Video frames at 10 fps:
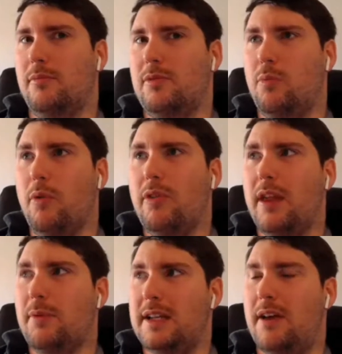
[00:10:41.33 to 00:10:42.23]
one thing
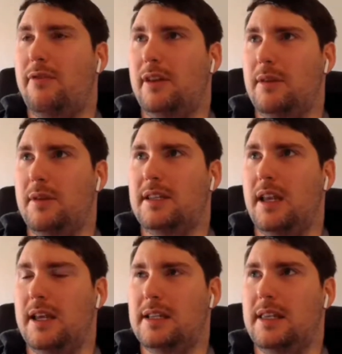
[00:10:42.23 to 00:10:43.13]
we're definitely missing
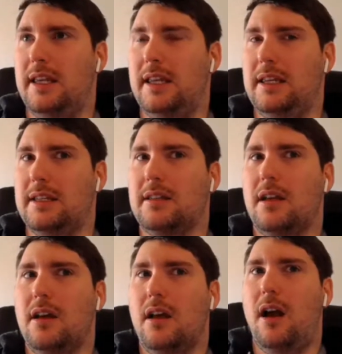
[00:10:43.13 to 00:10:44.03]
is these.
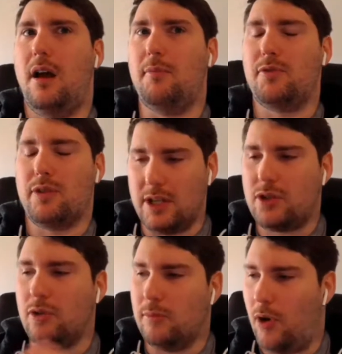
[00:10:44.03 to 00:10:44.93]
Um,
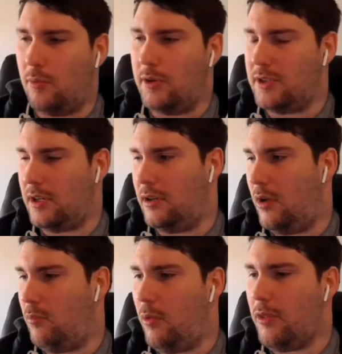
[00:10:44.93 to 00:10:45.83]
transitional moments and,
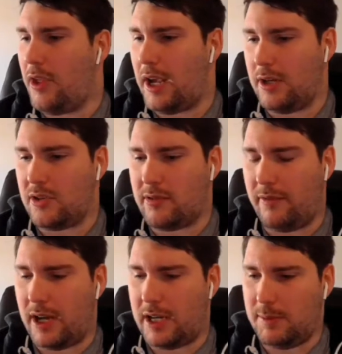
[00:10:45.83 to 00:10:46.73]
and one thing i used to
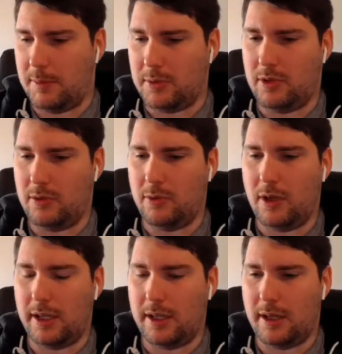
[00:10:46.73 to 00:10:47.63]
advise people to do
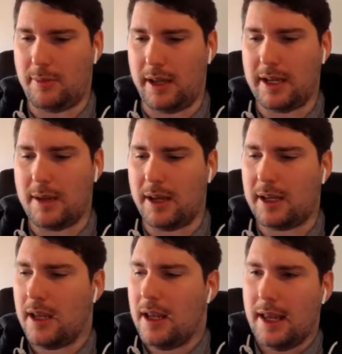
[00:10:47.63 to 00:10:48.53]
early in the pandemic
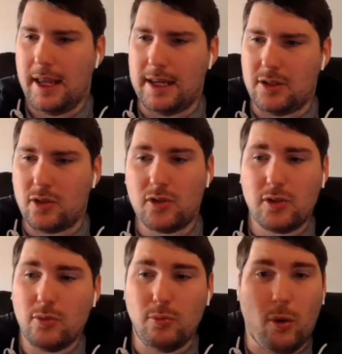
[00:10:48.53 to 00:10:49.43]
is just
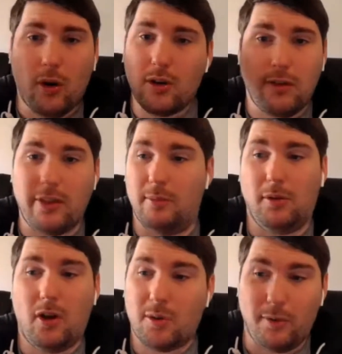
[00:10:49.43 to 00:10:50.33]
to walk around the
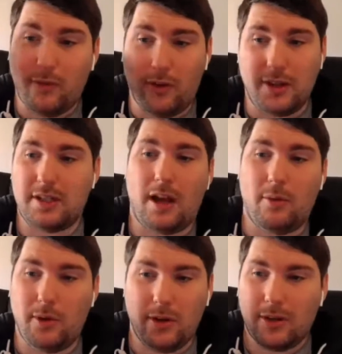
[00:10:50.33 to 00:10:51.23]
block before they start
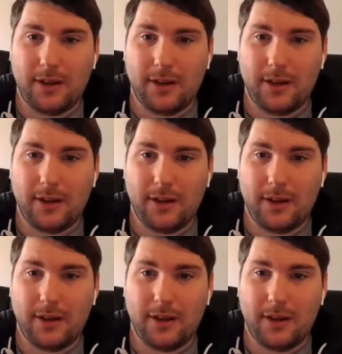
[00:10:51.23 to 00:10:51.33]
work